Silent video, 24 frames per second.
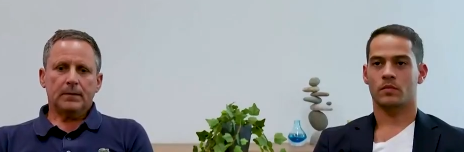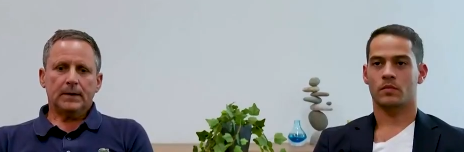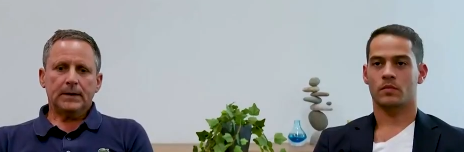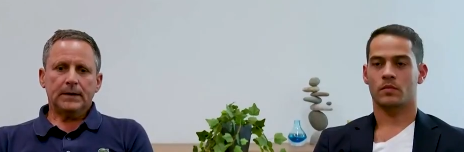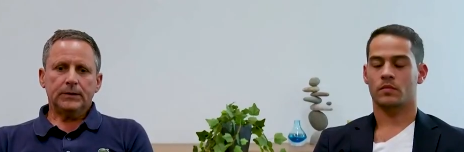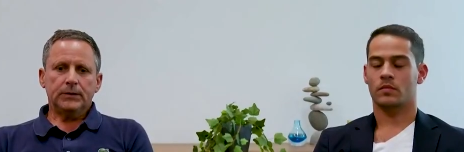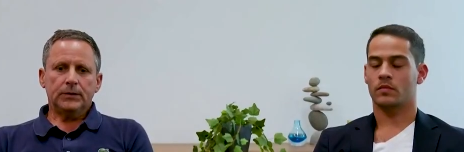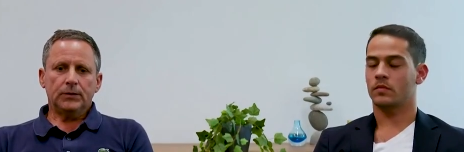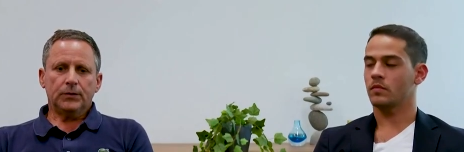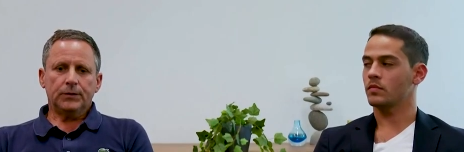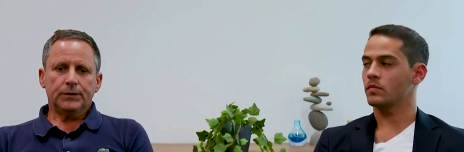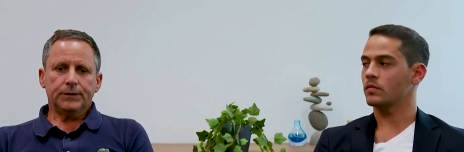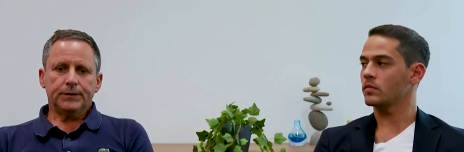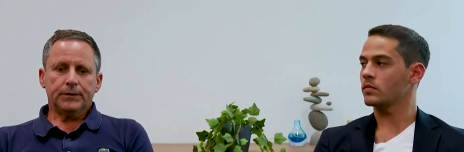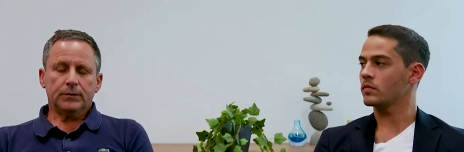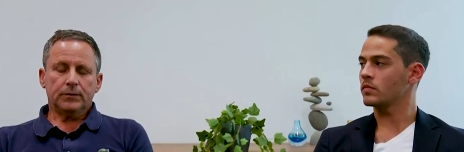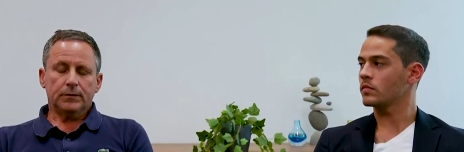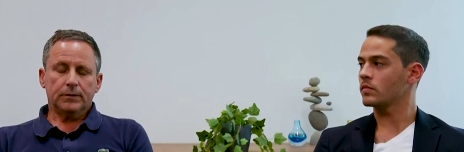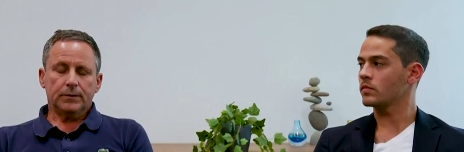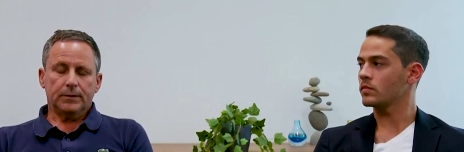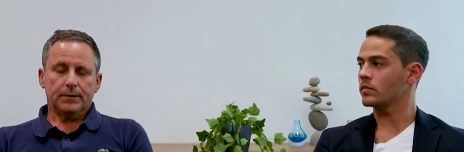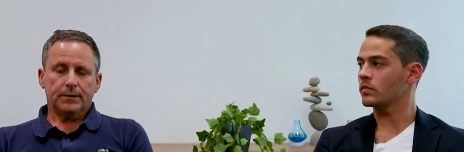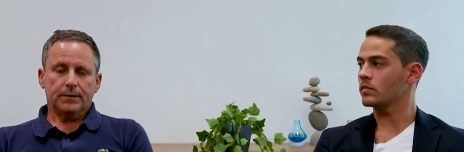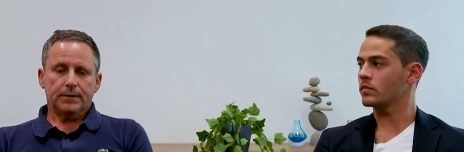Speaker 1: My
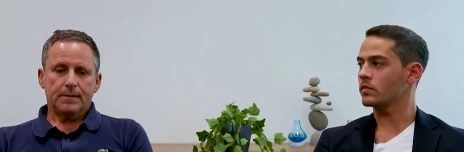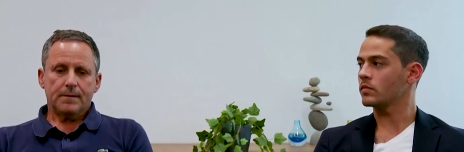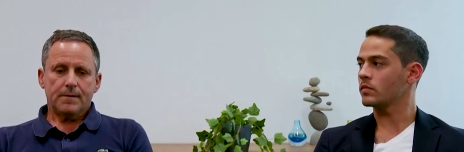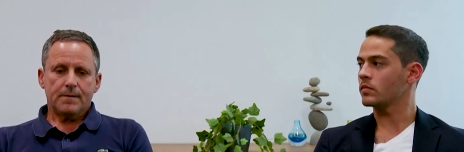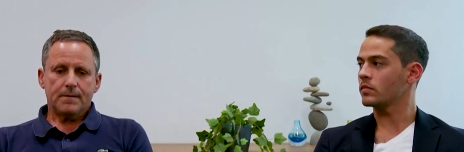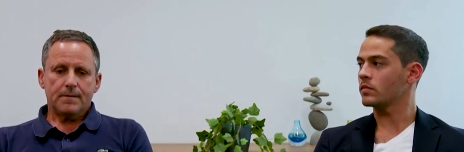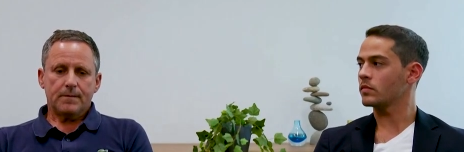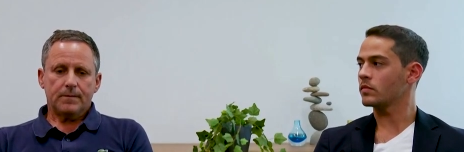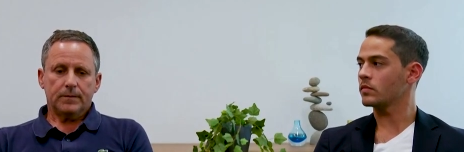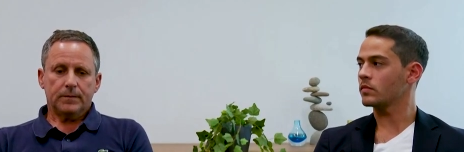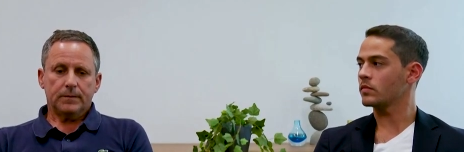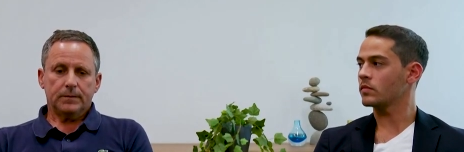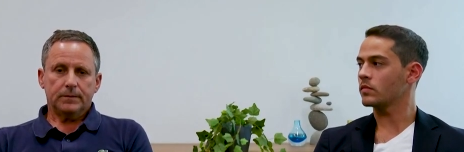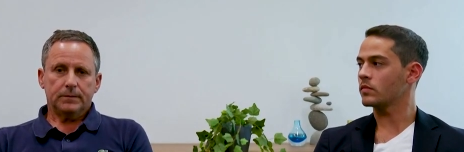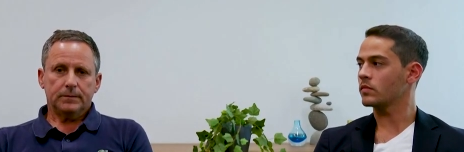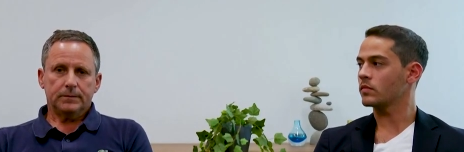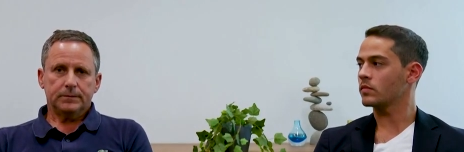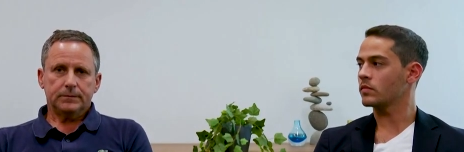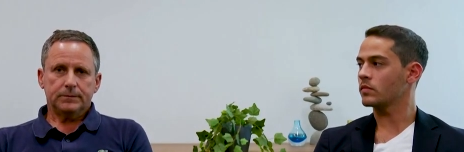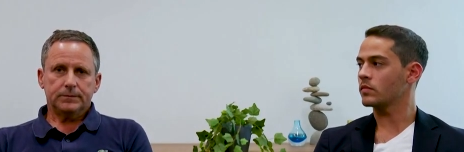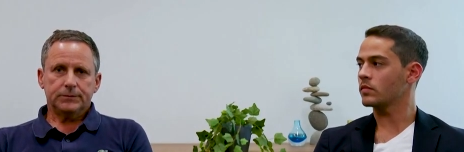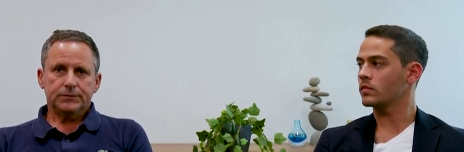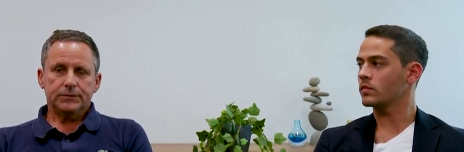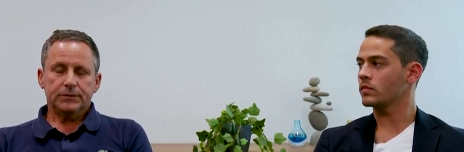daughter,
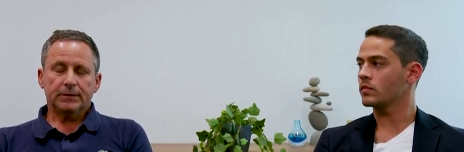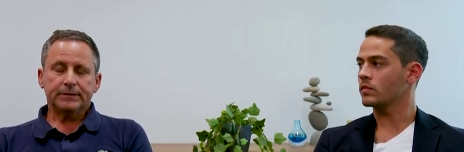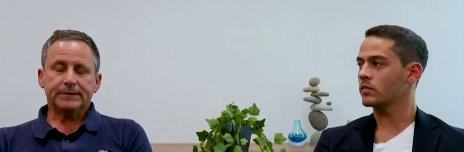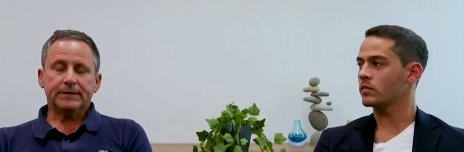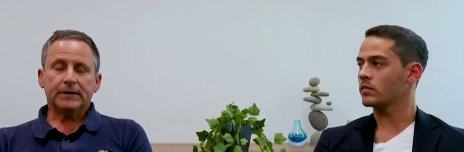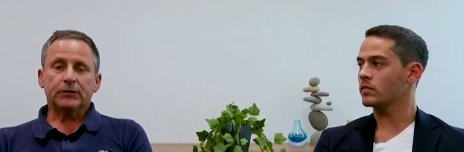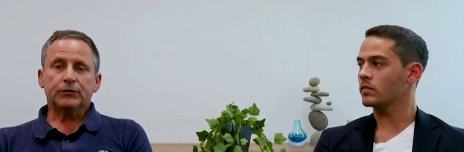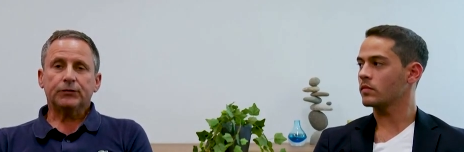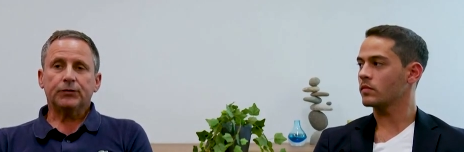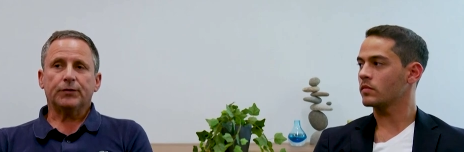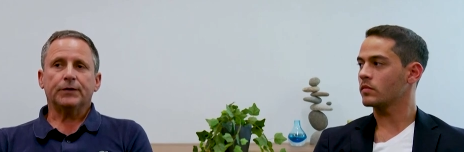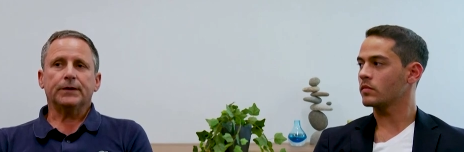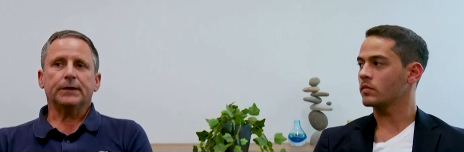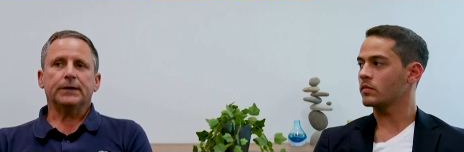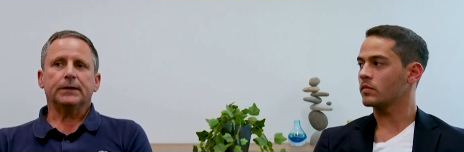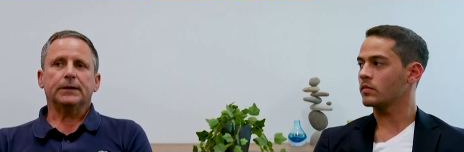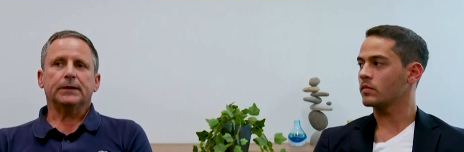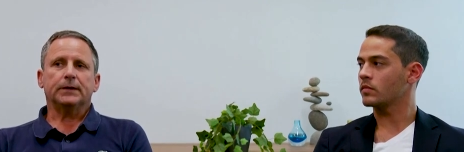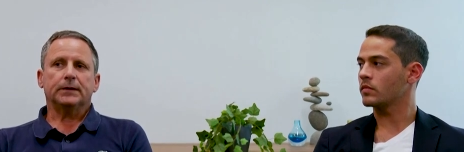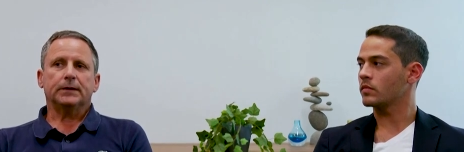she was an attorney